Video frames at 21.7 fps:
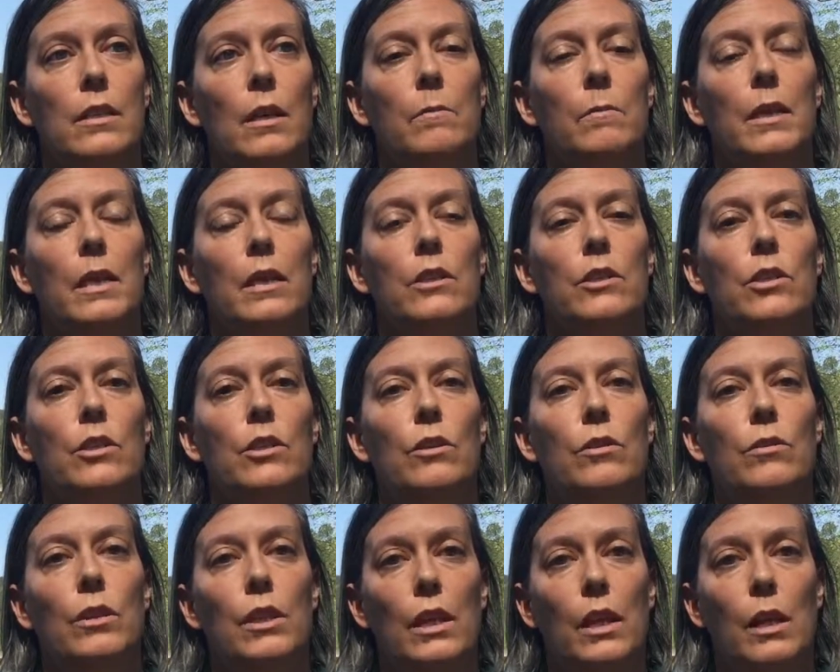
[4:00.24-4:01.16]
something
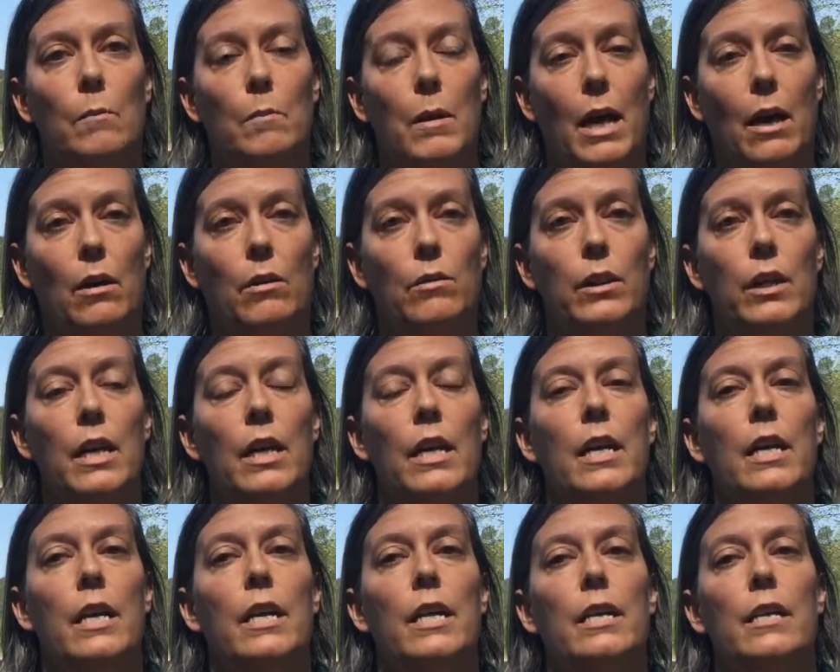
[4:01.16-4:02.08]
to think about
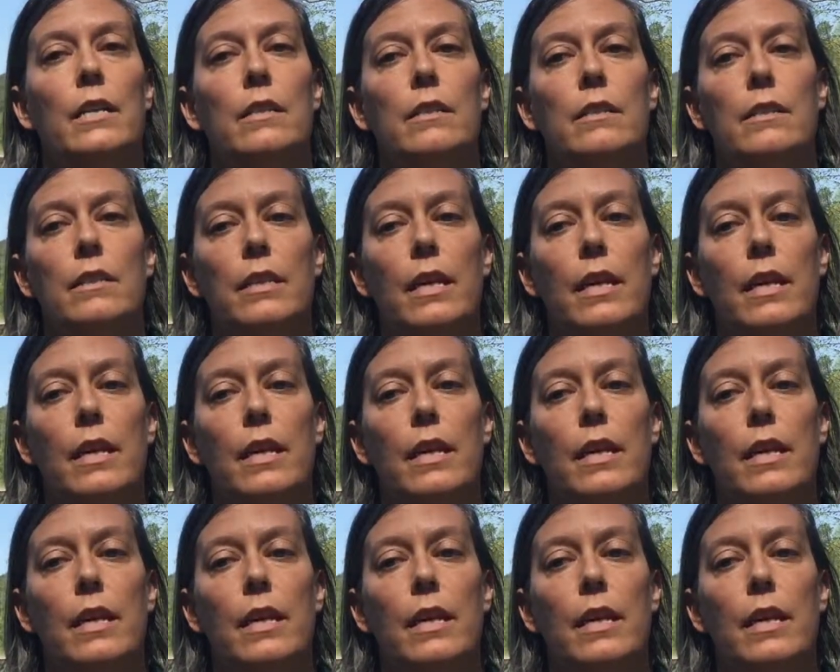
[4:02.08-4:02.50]
is